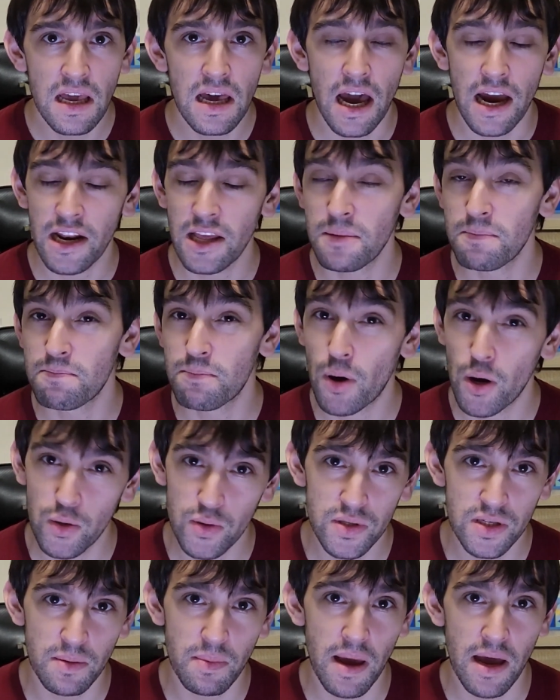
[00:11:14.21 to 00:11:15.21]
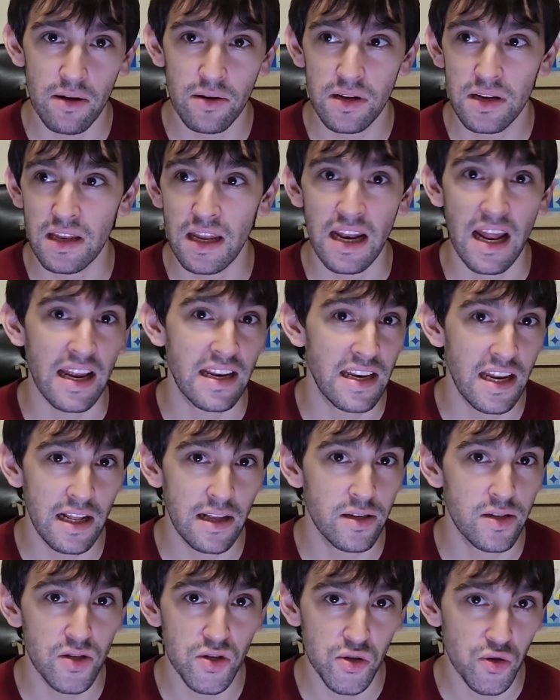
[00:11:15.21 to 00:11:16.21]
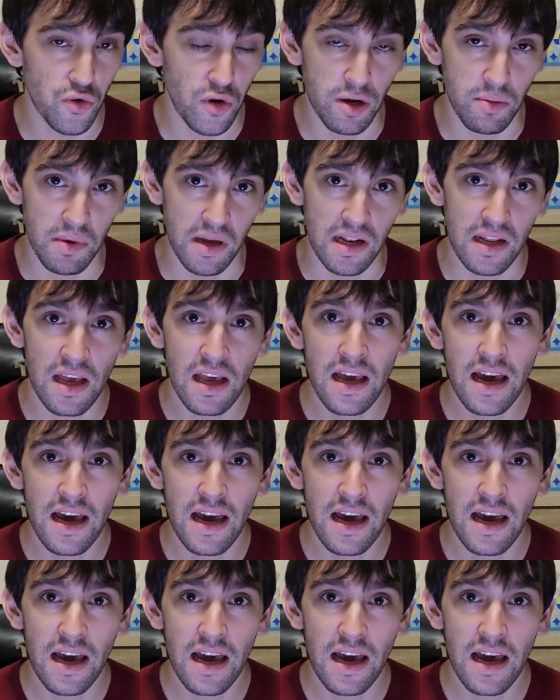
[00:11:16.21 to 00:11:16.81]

I didn't post about it and I didn't stream it.